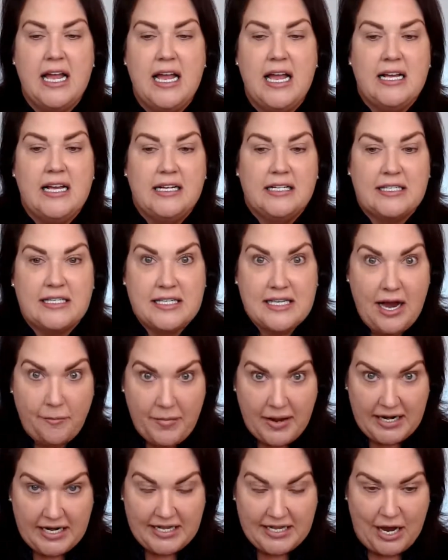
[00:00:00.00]

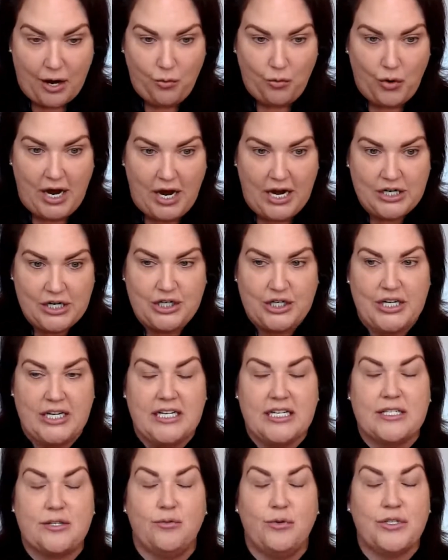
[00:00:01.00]
somebody that
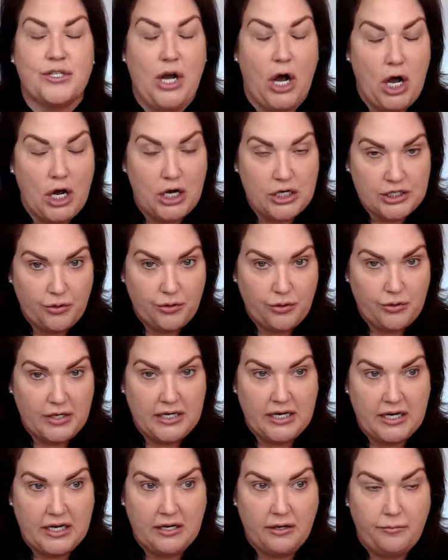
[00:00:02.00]
watches was also in
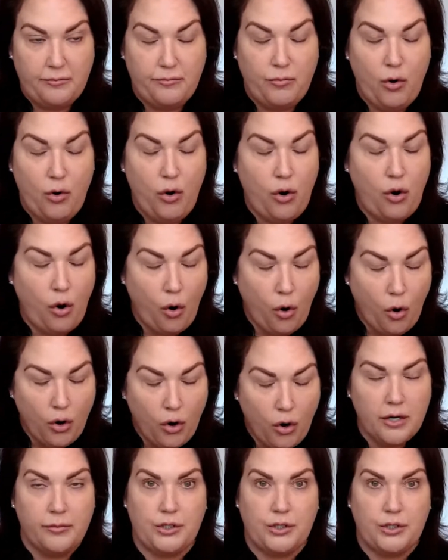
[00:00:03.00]
a horrible